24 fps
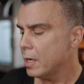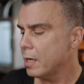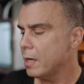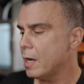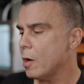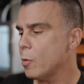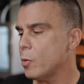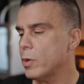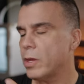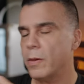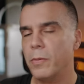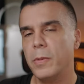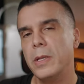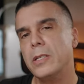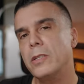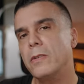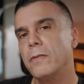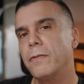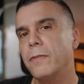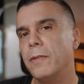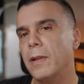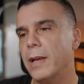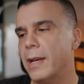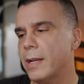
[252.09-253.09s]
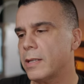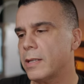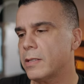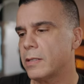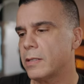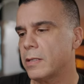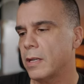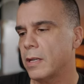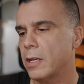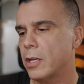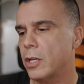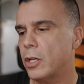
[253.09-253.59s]
Now, with the
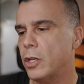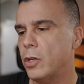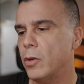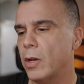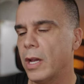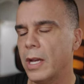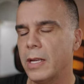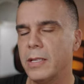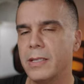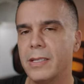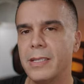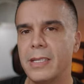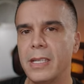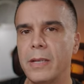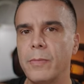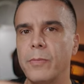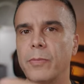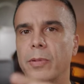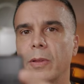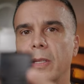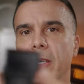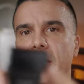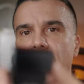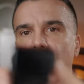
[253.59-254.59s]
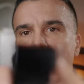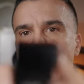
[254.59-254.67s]
VisoFlex, you can simply